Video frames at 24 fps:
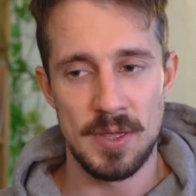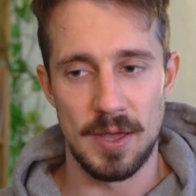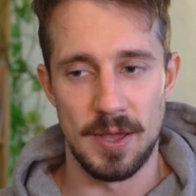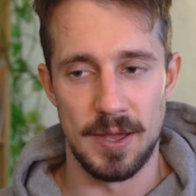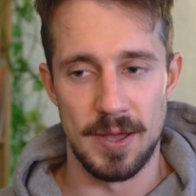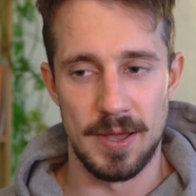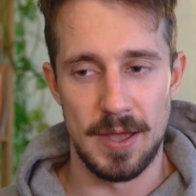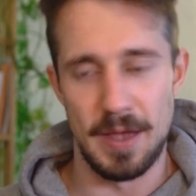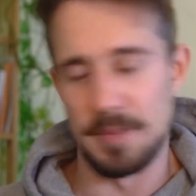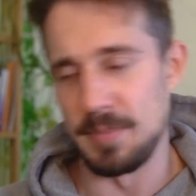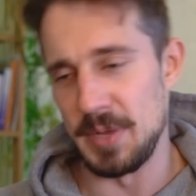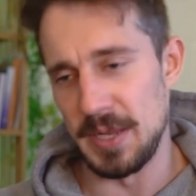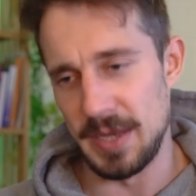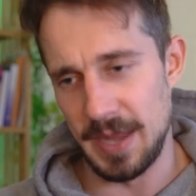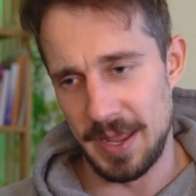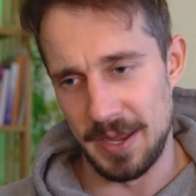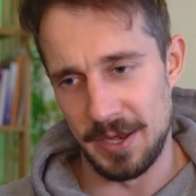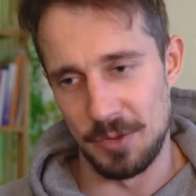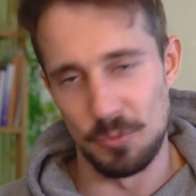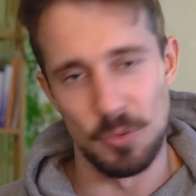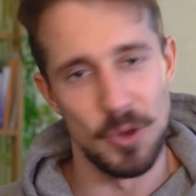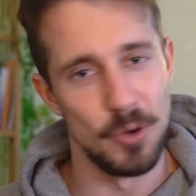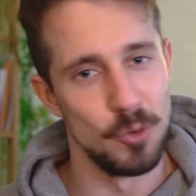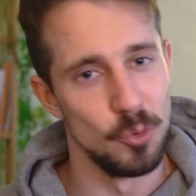Uh, I mean,
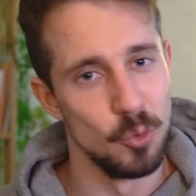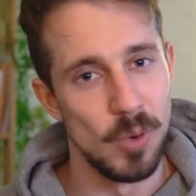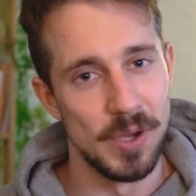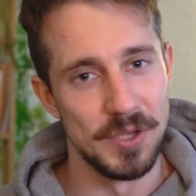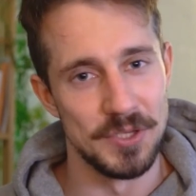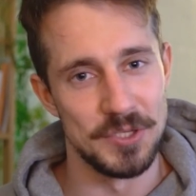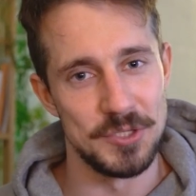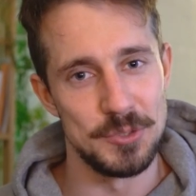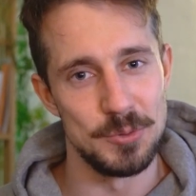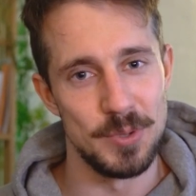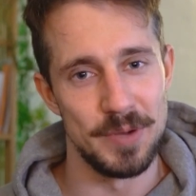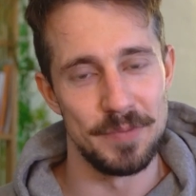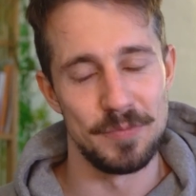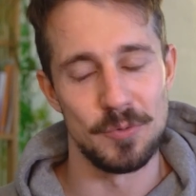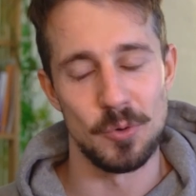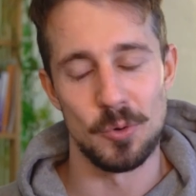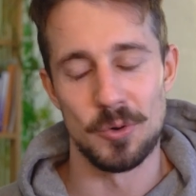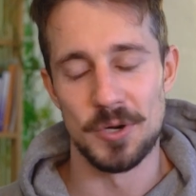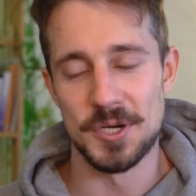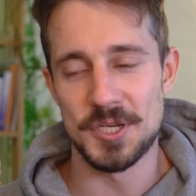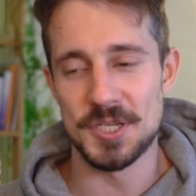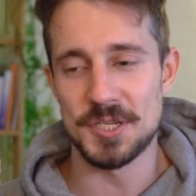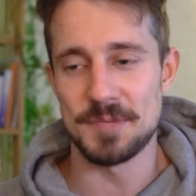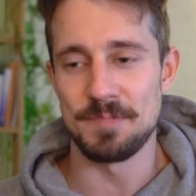anyone who wants to, of
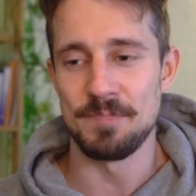course.